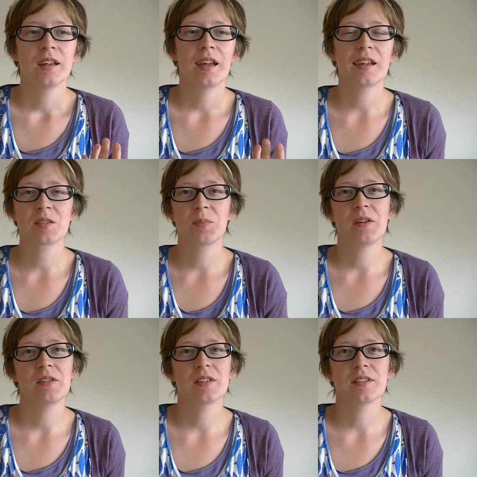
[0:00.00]

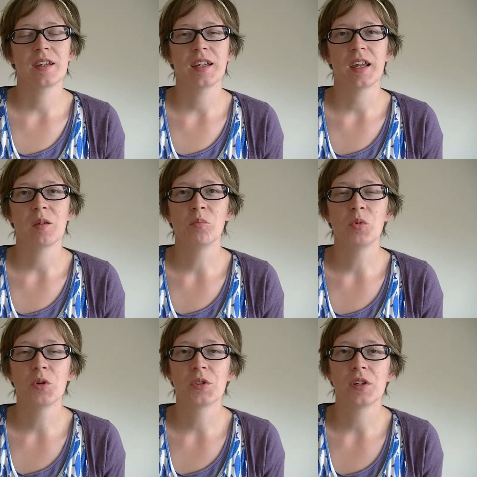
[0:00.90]
experiencing it
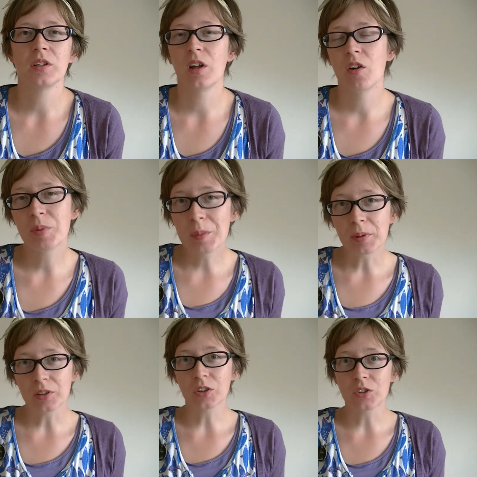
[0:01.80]
more than a lot of
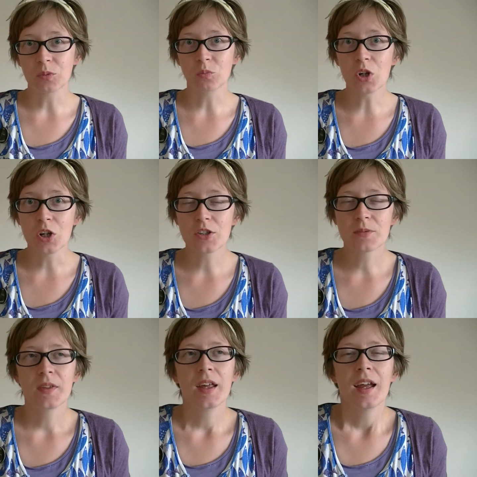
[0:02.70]
people in London would,
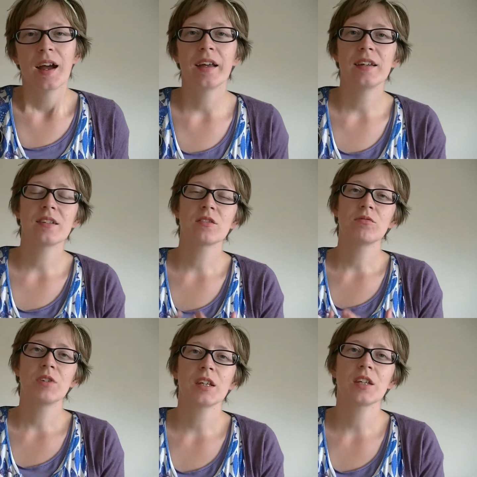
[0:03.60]
and it's a
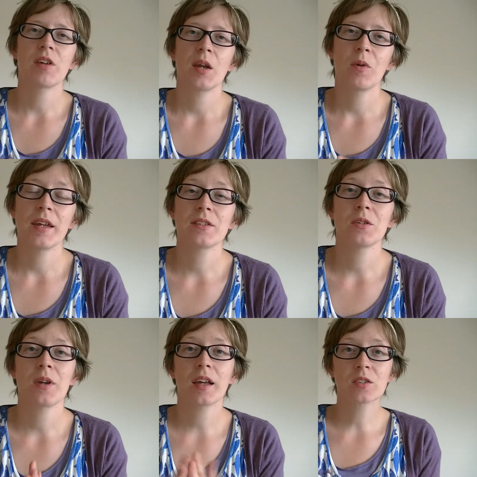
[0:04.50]
really great way
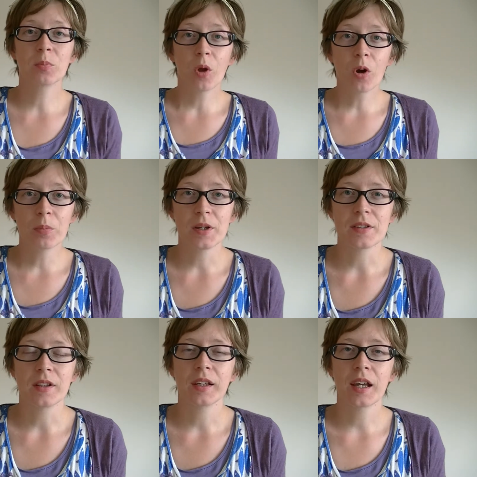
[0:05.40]
to explore
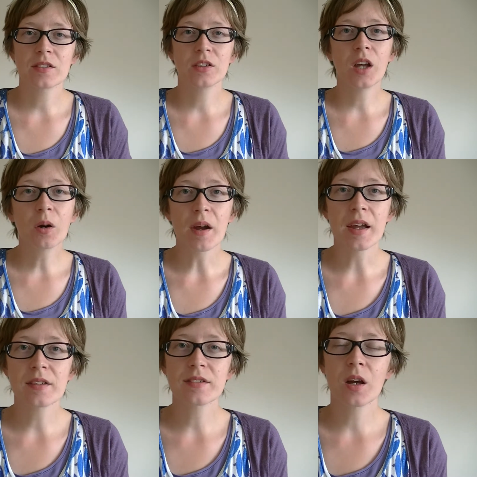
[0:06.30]
Britain and get to know
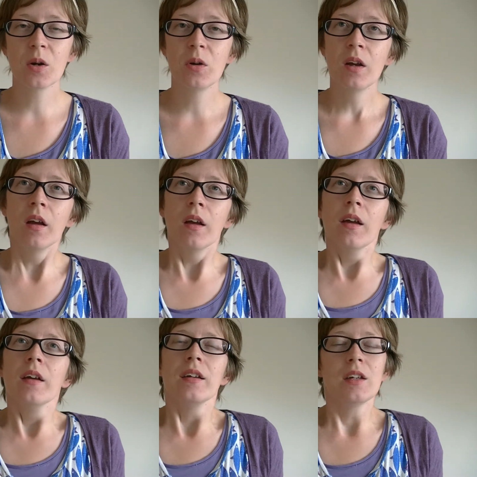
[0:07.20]
it. So
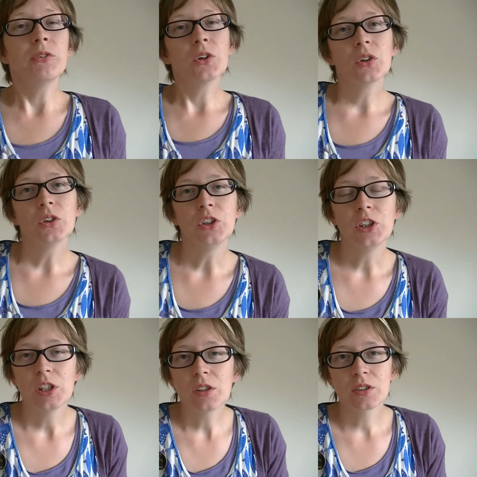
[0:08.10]
if you're
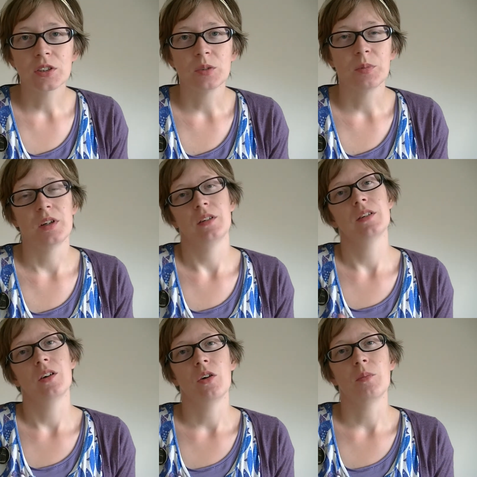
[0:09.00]
new to
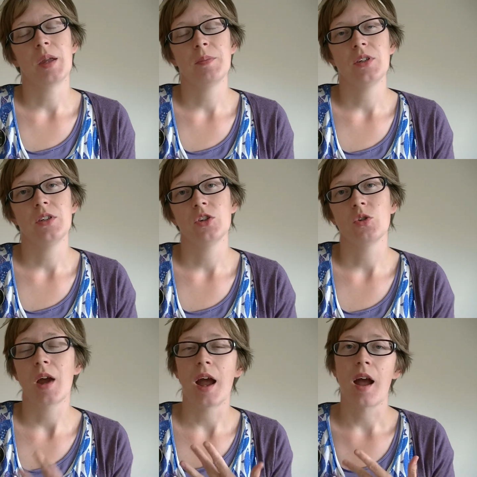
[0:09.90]
Britain, or maybe
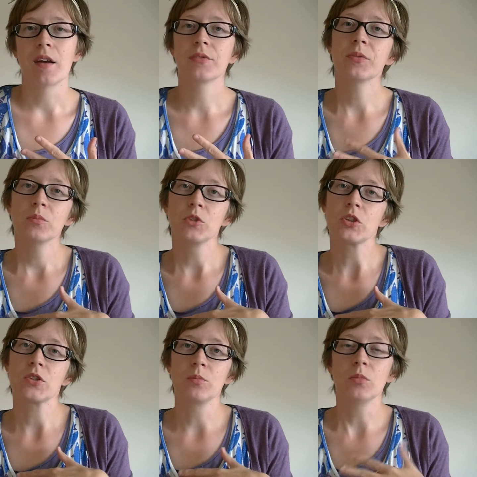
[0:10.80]
you have
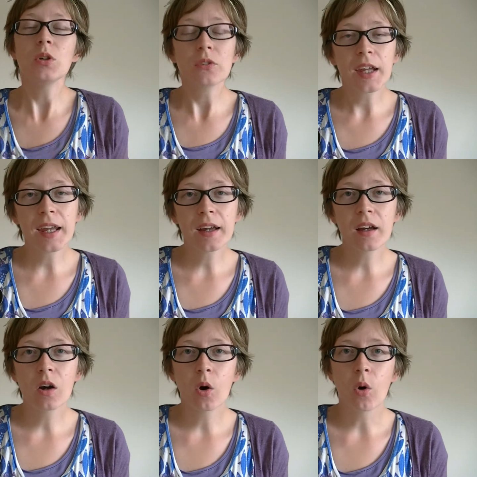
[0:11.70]
just moved
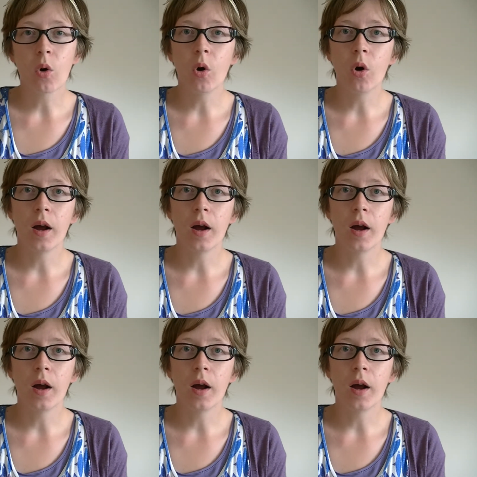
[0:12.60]
here, or